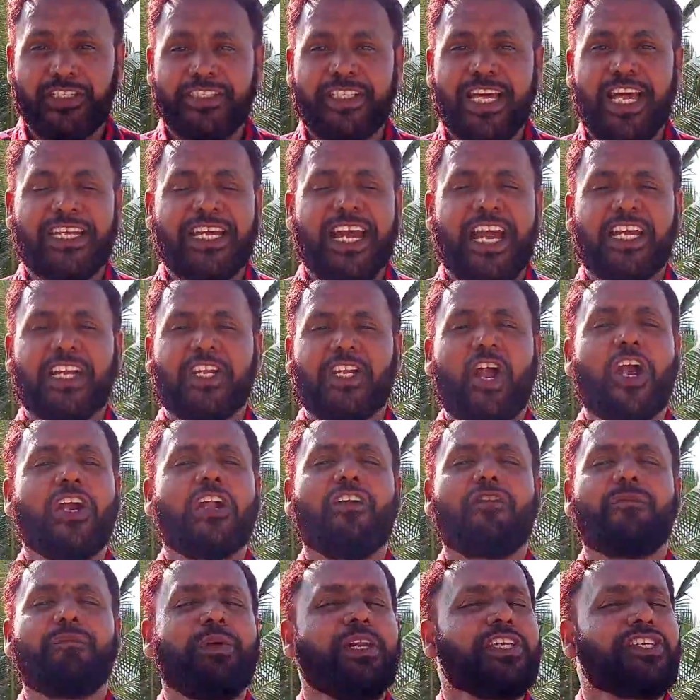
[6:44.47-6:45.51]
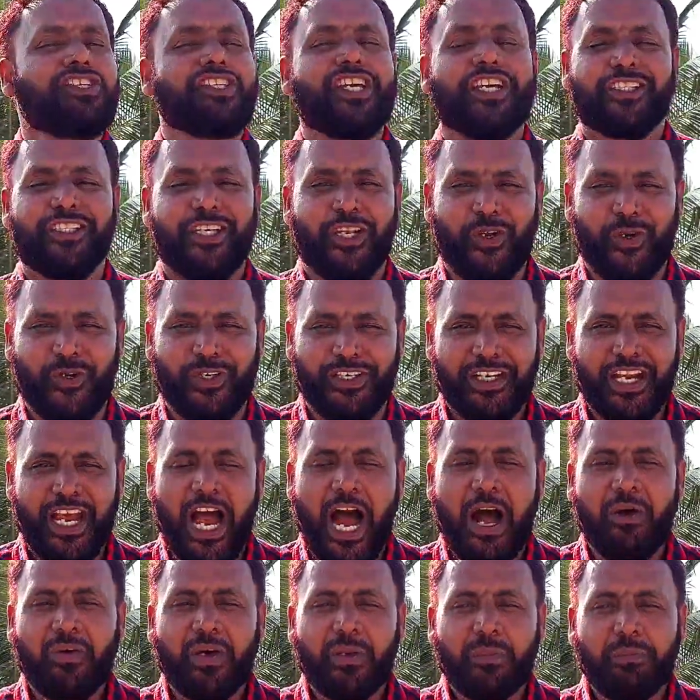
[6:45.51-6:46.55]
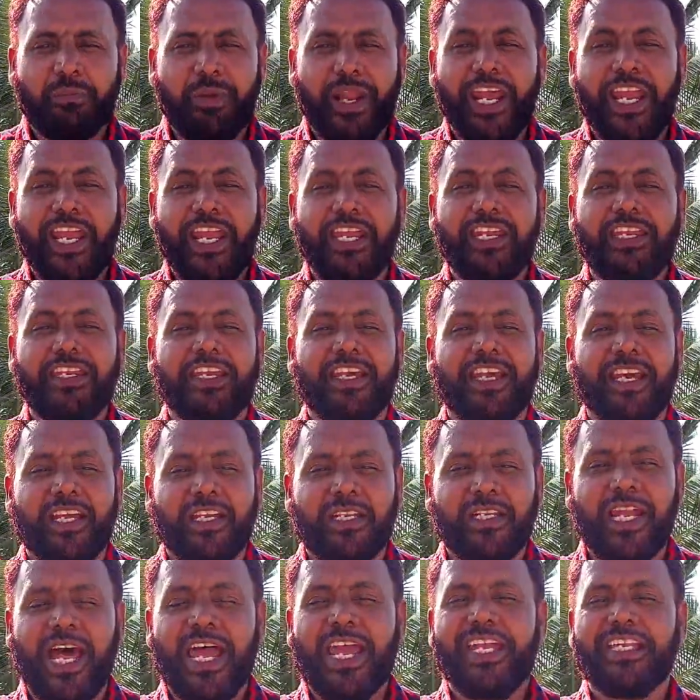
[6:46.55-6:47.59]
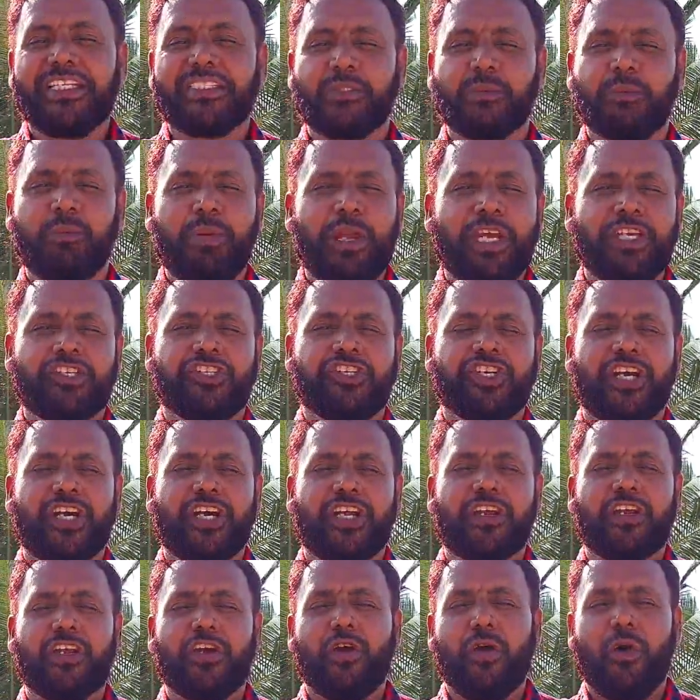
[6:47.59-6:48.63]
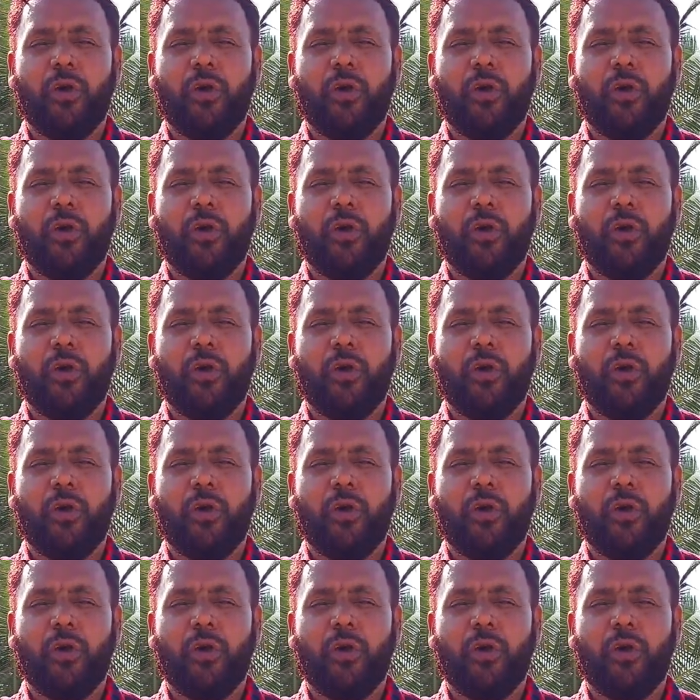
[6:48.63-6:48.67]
that had a lot of pictures in it. Our brain likes picture